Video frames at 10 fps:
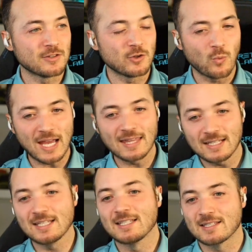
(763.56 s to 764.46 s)
the way that
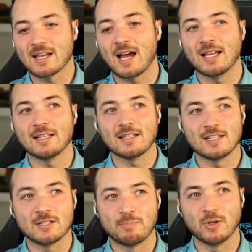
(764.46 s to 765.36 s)
he's designed
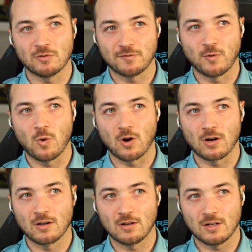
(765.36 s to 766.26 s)
is built
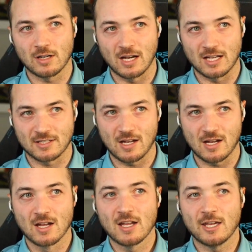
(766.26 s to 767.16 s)
for
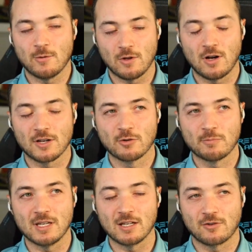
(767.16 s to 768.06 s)
Augusta. It will also
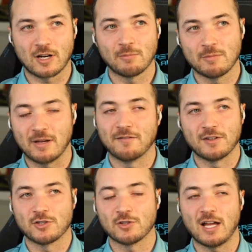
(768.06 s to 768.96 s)
be incredibly
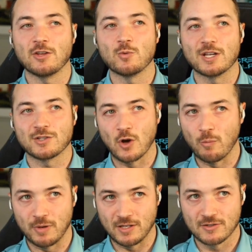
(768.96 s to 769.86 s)
beneficial at US
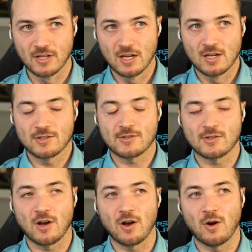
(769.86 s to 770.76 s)
Opens.
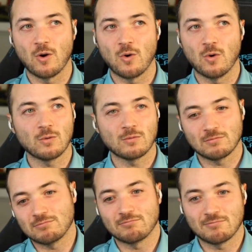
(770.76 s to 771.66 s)
So
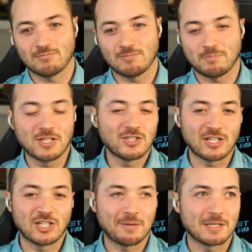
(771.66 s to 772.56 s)

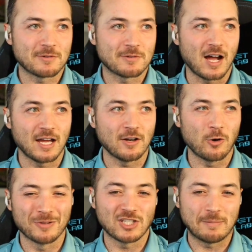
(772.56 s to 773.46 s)
PGA Championships, fine.
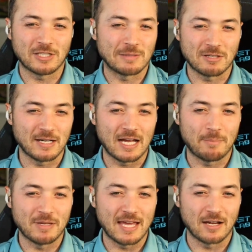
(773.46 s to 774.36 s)
Open Championships, it might
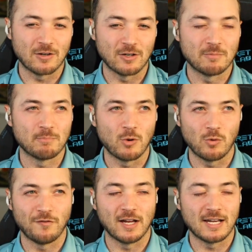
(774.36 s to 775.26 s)
not be that good, but
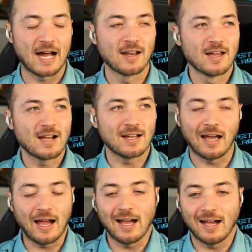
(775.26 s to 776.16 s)
we'll find out.
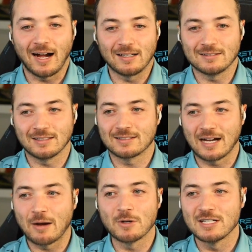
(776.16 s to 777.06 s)
I, I,
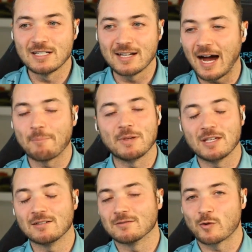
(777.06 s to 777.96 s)
like, I would not
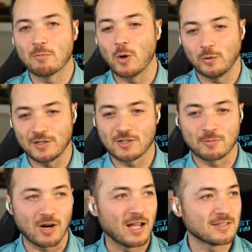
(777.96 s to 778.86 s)
be remotely
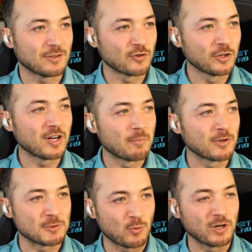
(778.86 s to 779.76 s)
surprised. The real
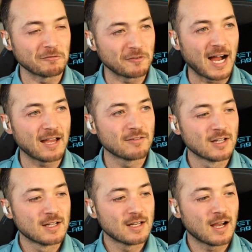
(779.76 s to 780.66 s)
number is 0.5,
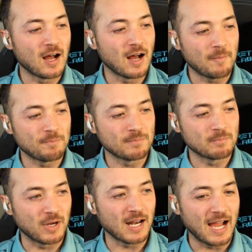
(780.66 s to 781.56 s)
um,
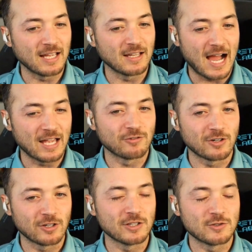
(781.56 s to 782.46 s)
but I I
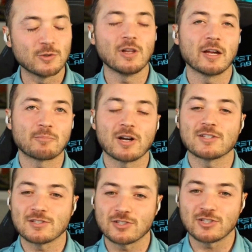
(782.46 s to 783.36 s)
really do like Bryson's